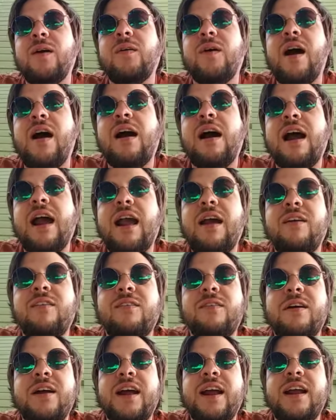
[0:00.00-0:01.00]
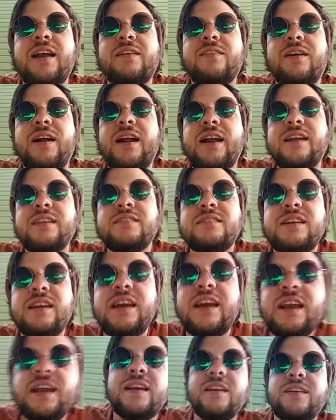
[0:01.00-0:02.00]
Why why why is
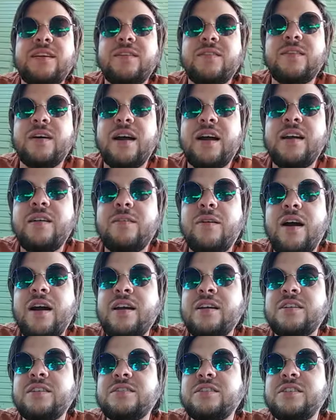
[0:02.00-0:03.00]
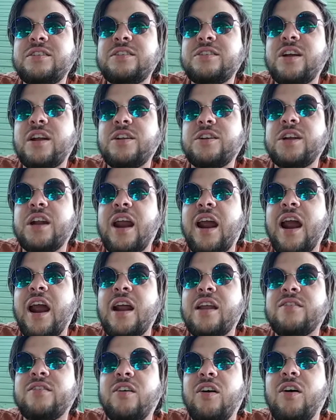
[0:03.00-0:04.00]
he why why is he such an
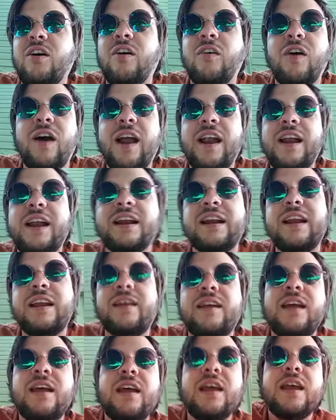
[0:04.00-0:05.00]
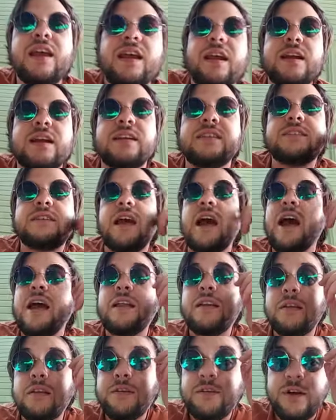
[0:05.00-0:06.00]
asshole? Why didn't he? Because
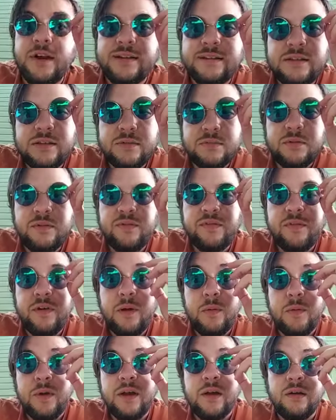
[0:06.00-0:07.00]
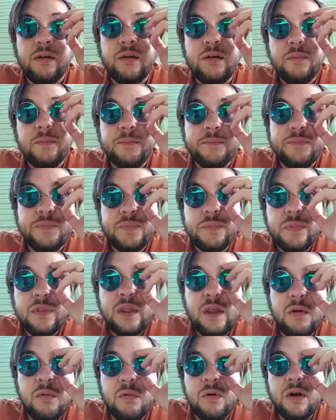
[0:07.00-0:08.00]
God creates us with free will,
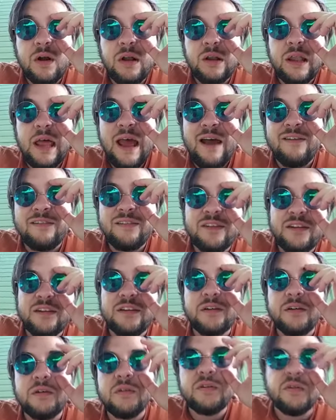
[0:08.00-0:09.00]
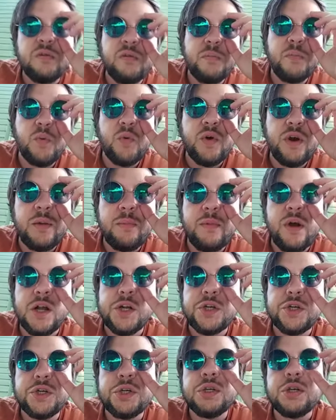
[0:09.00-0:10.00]
and we're allowed to do pretty
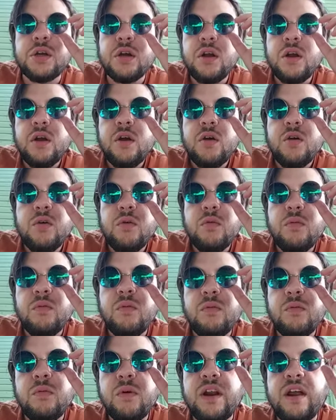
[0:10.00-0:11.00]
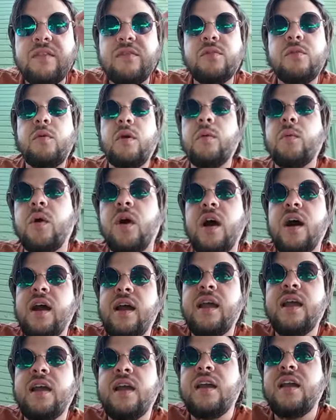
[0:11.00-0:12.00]
much whatever we
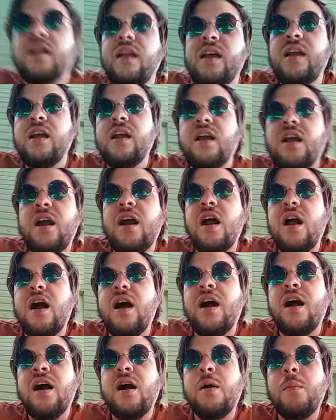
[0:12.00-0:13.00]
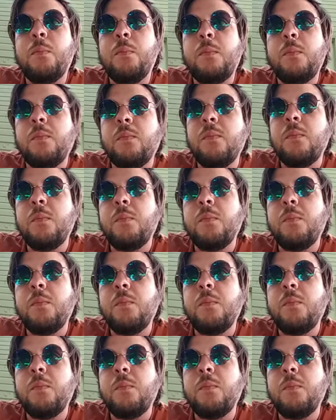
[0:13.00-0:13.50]
want. Um,